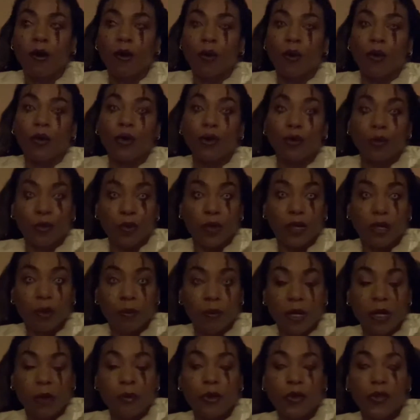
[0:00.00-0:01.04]
or real
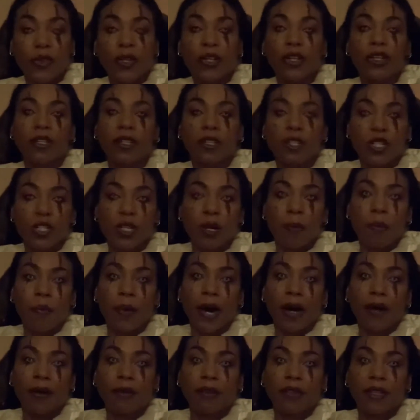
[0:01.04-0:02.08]
people that are gonna jump
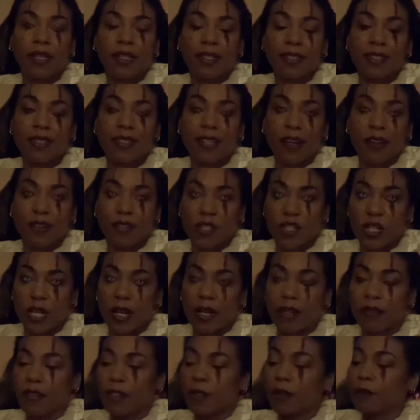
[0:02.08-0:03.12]
out and scare the shit
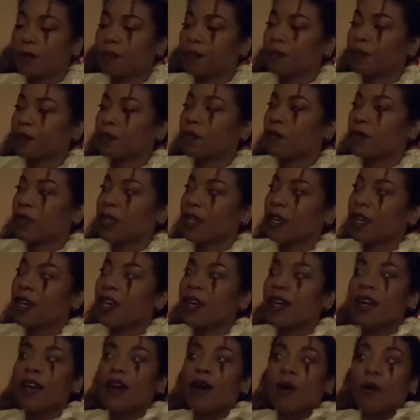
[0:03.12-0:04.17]
out of you.
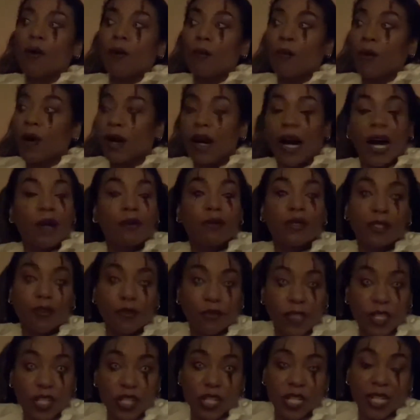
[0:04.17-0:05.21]
Well, I was
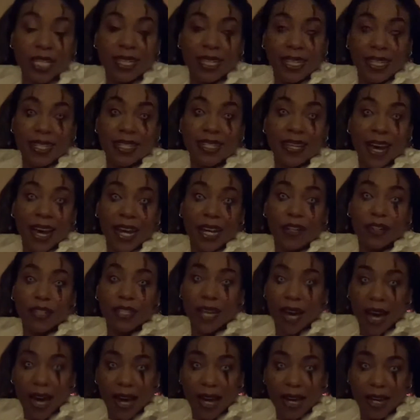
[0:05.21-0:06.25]
flinching the entire
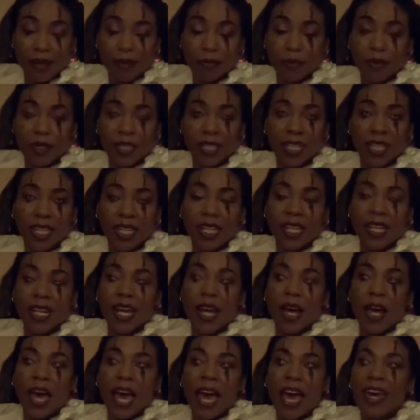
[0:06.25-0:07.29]
time
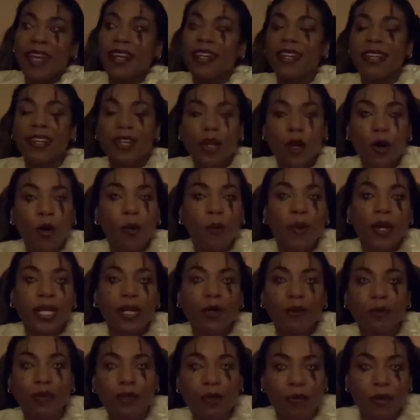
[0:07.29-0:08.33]
and nobody
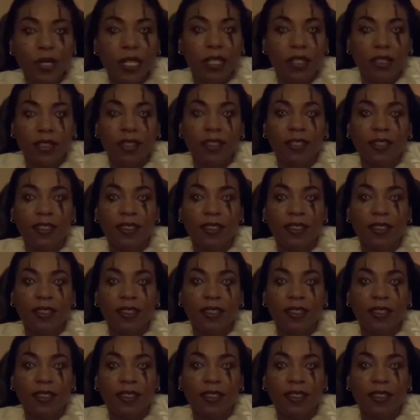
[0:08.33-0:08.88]
was real.